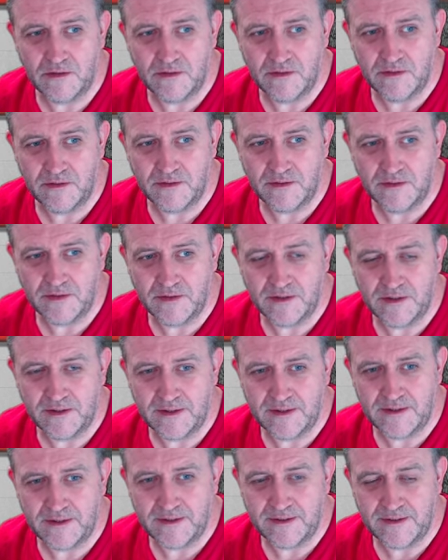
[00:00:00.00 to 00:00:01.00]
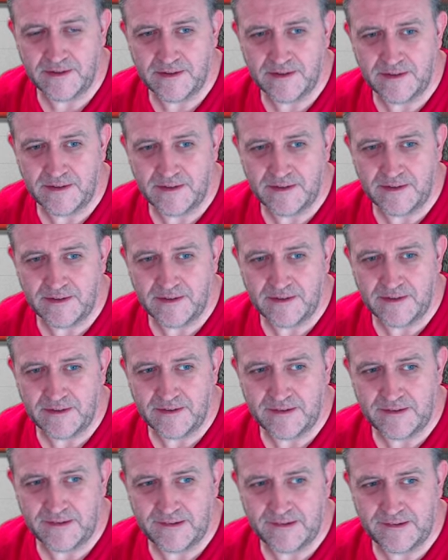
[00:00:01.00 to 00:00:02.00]

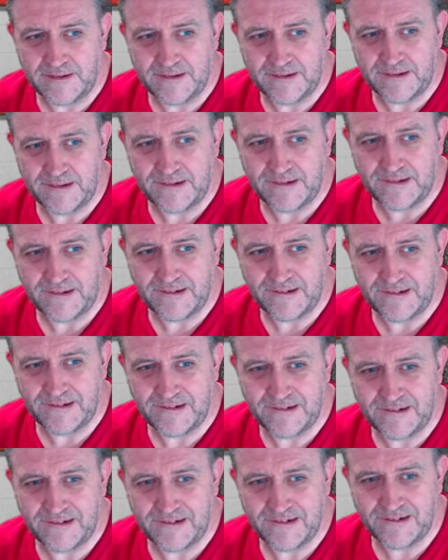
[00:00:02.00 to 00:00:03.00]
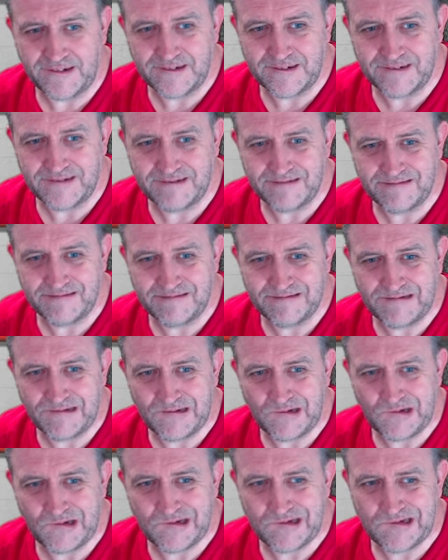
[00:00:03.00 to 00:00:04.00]

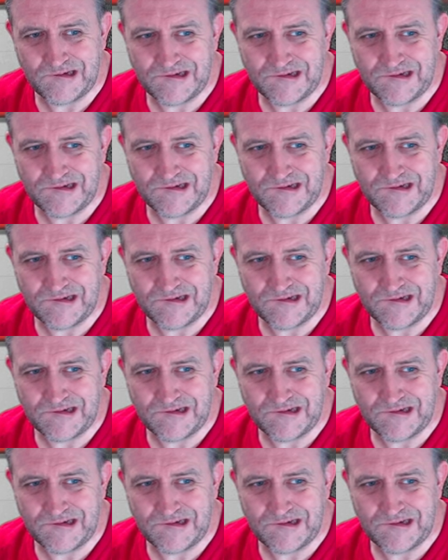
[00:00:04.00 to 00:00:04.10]
[no speech]